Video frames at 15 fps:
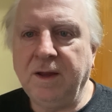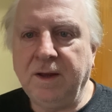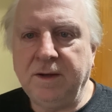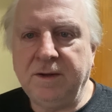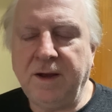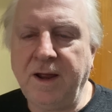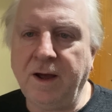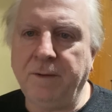
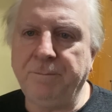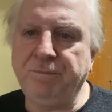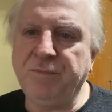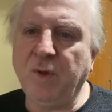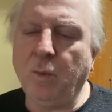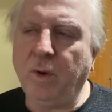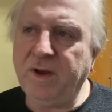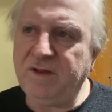Now,
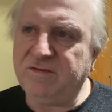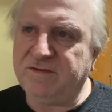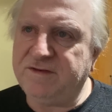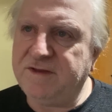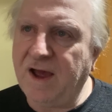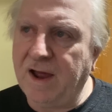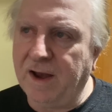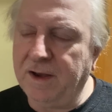what he's
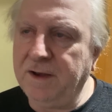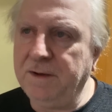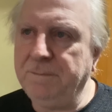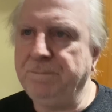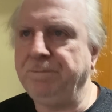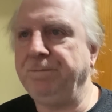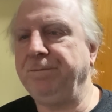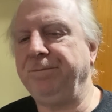done,
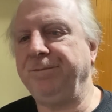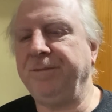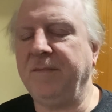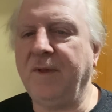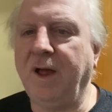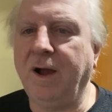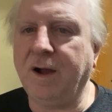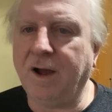
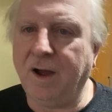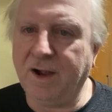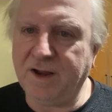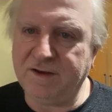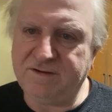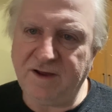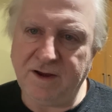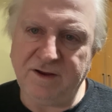I
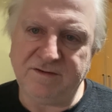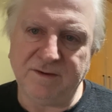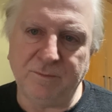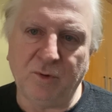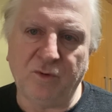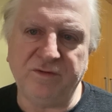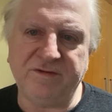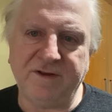can tell you some
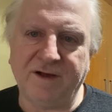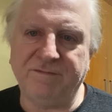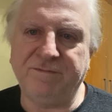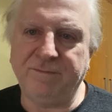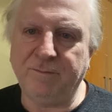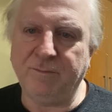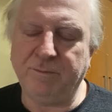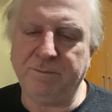more stuff,
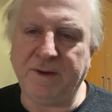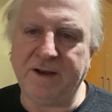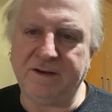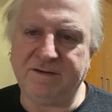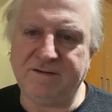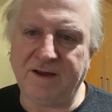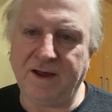but